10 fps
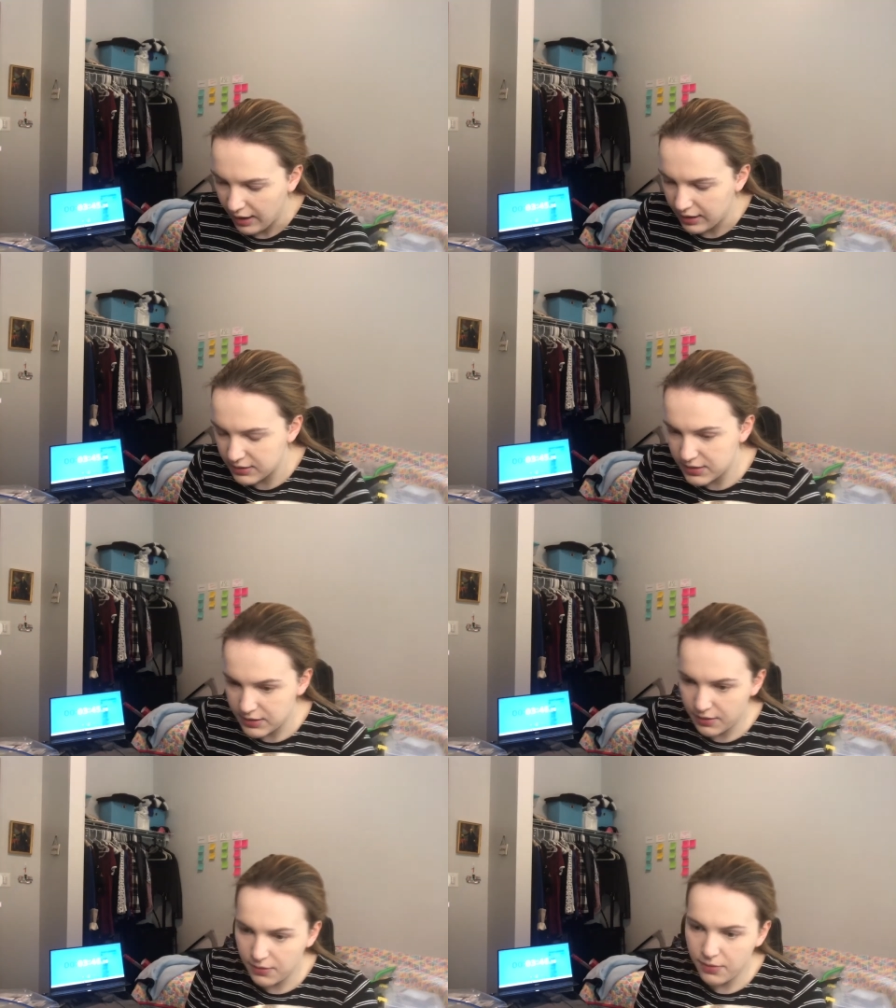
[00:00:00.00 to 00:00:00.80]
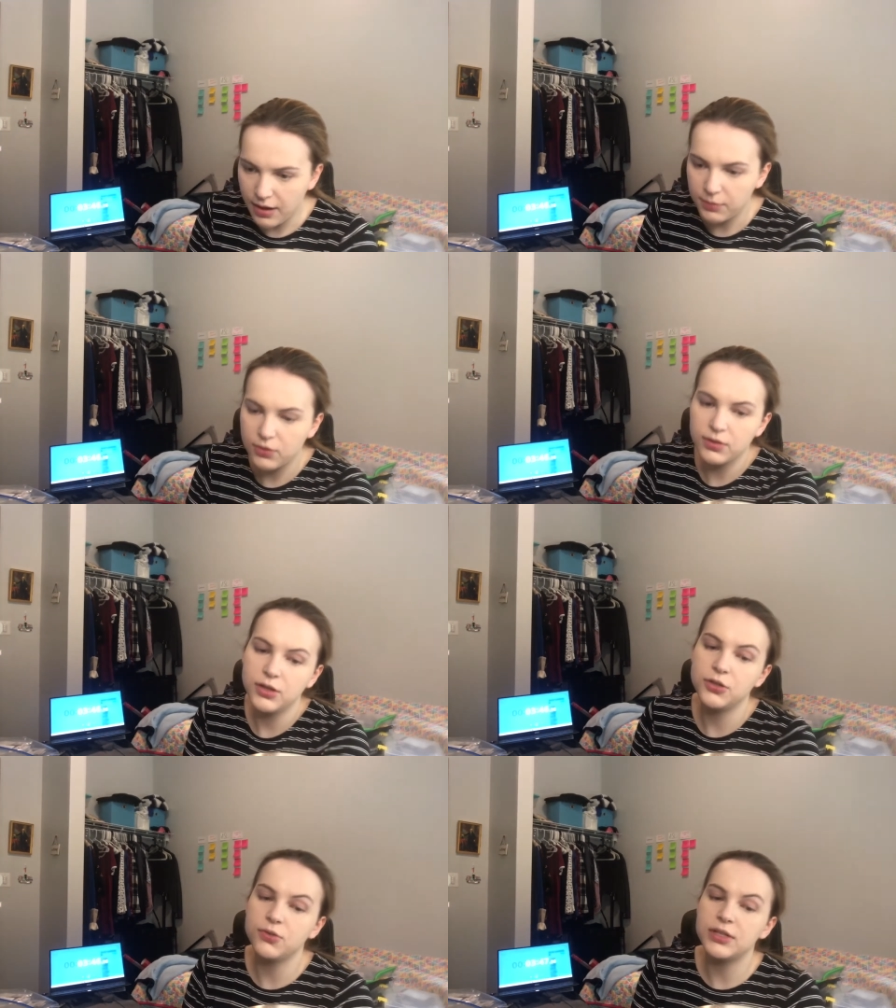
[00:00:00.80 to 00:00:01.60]
And so I'm going
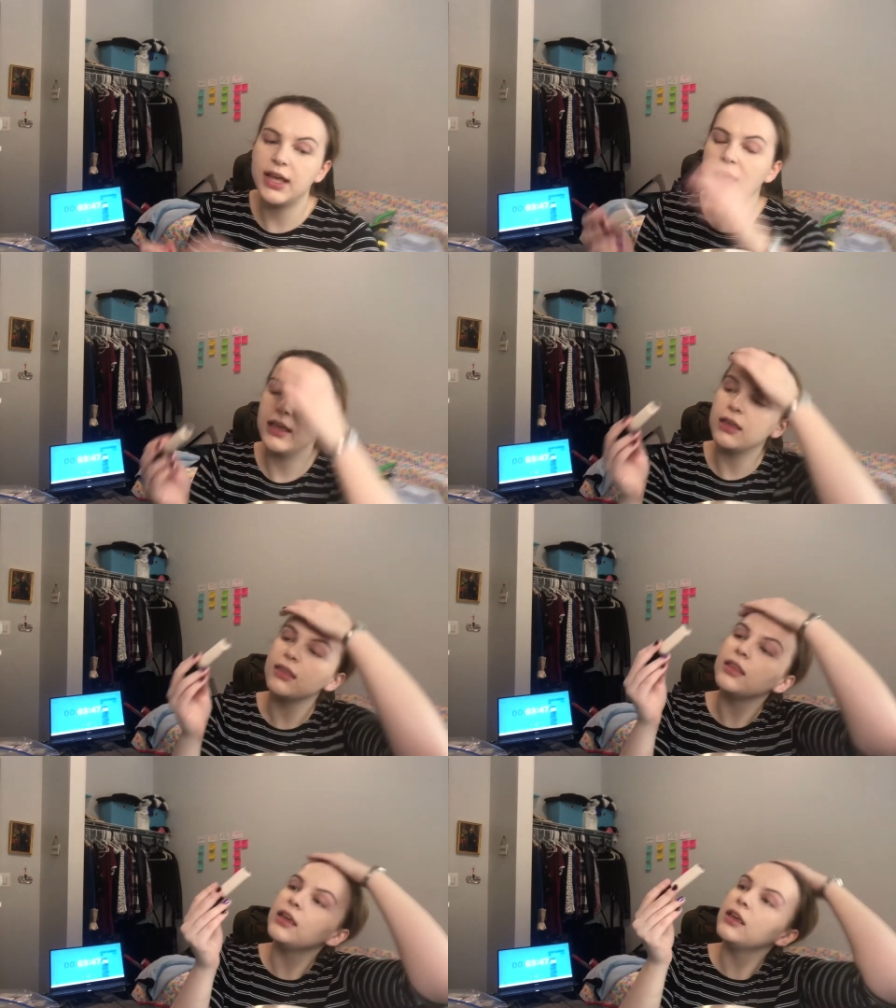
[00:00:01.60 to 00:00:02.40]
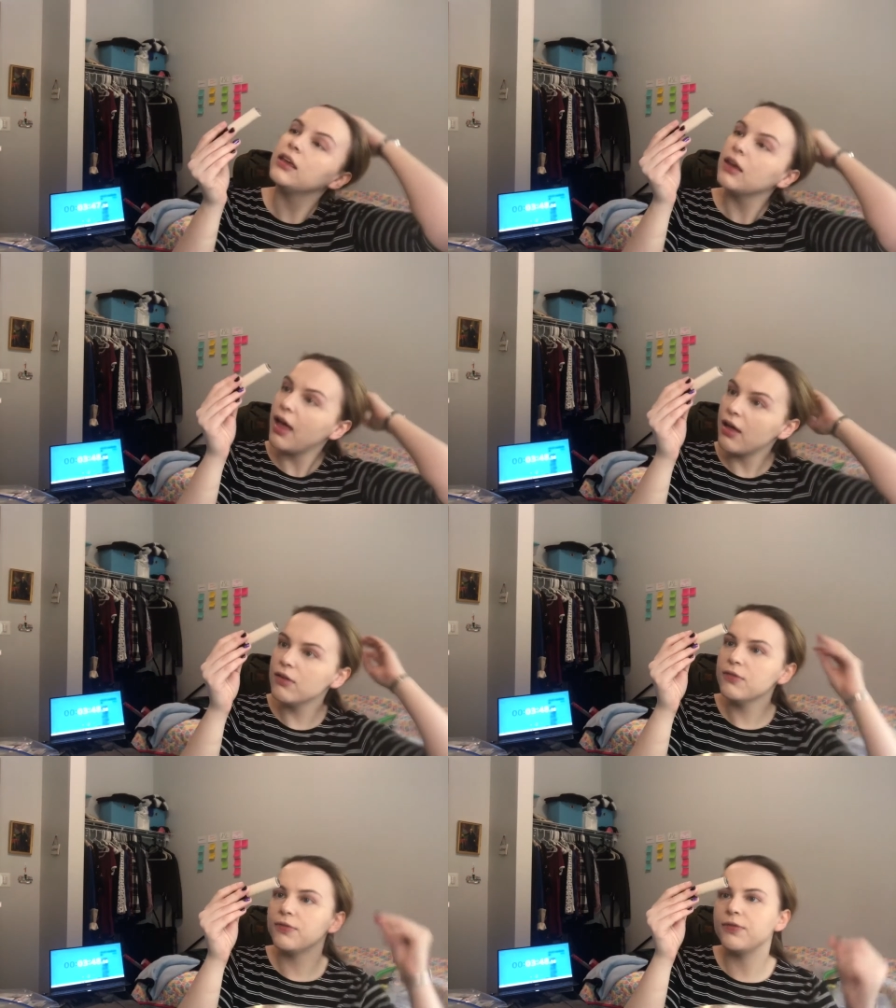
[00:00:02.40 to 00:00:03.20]
to take the
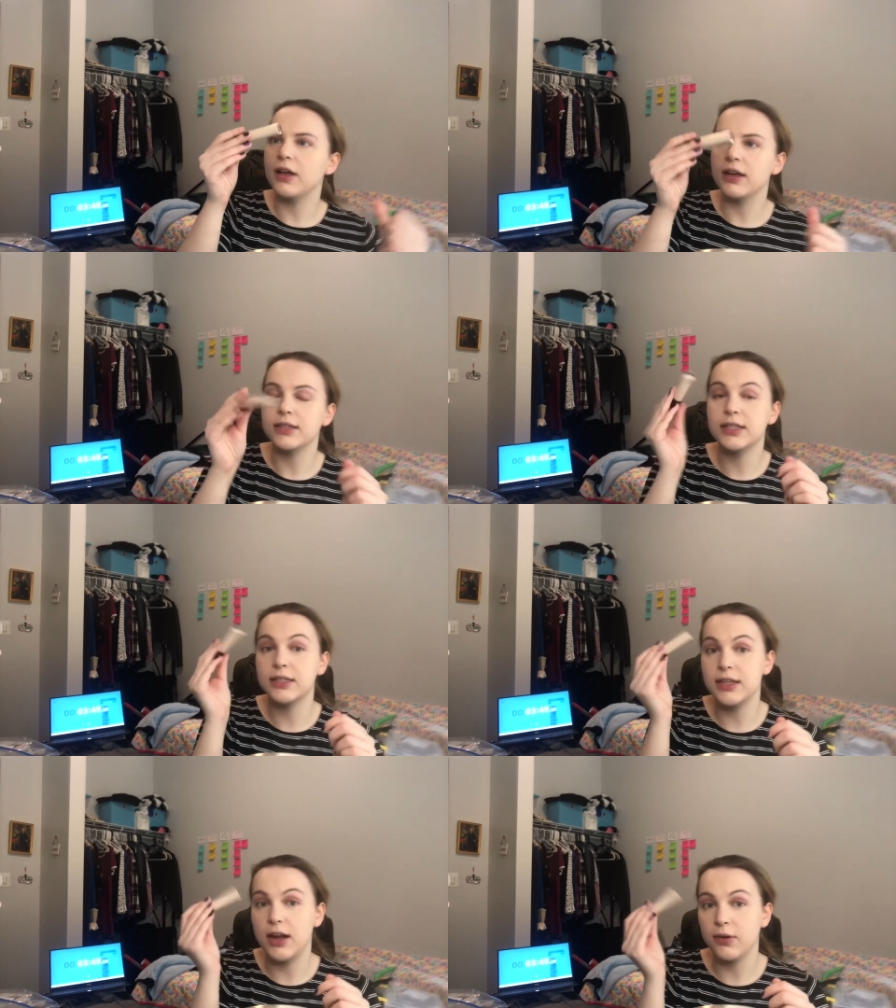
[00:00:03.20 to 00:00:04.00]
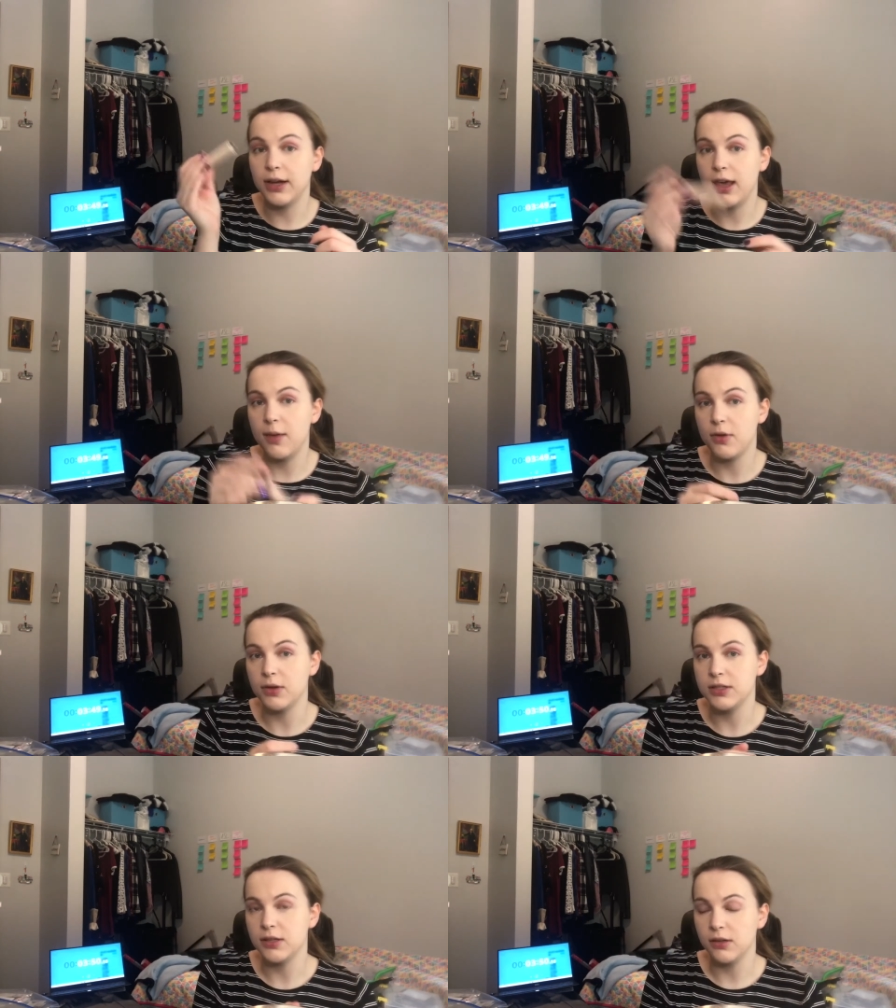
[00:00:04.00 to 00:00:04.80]
Elf uh, sixteen hour camo
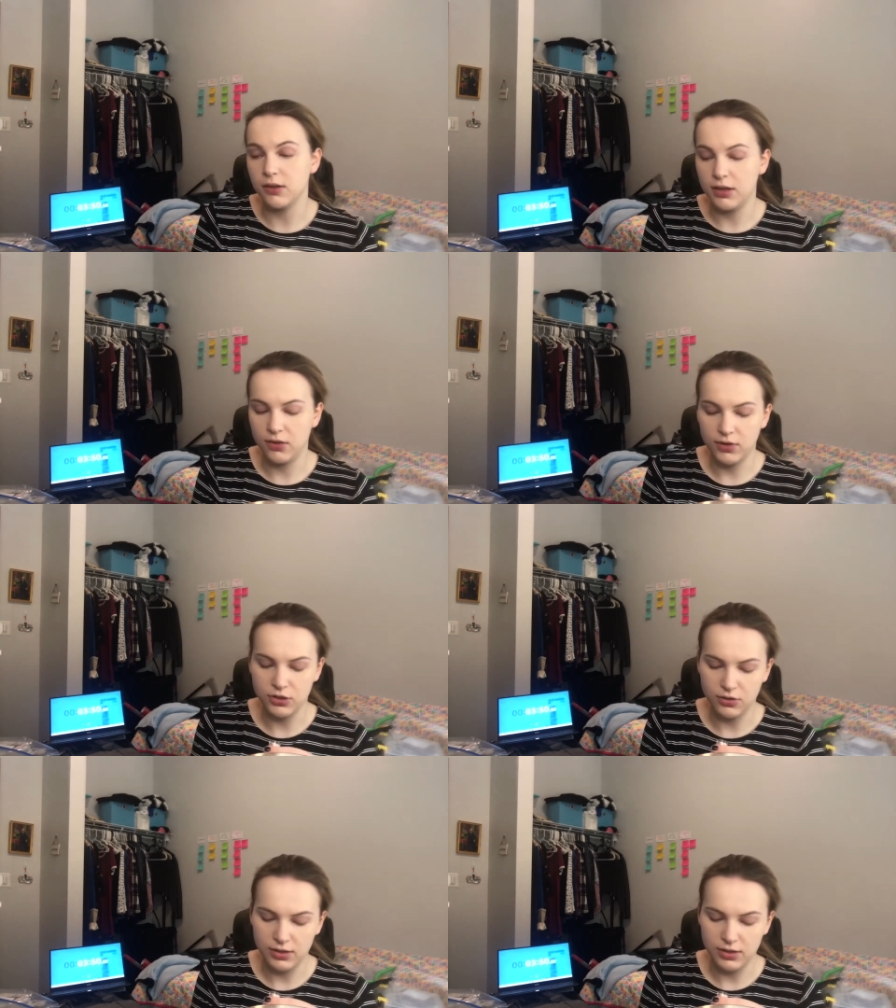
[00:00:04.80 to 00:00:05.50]
concealer, the original.